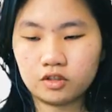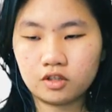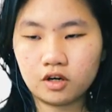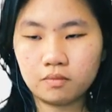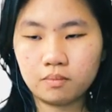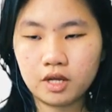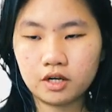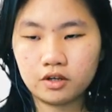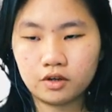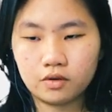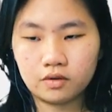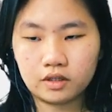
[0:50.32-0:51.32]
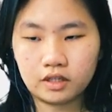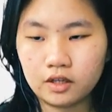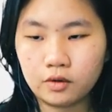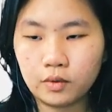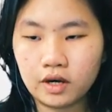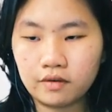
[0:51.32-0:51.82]
To your start menu,
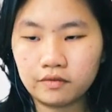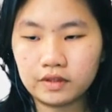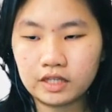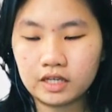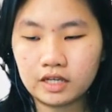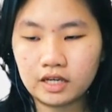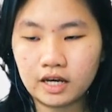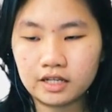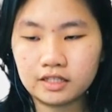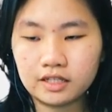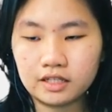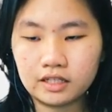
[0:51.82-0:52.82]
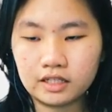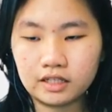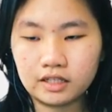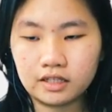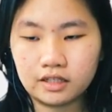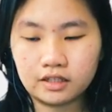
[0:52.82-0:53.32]
then we have the
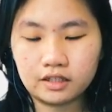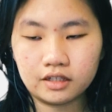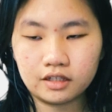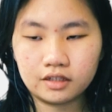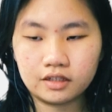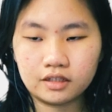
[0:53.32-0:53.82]
IDLE here.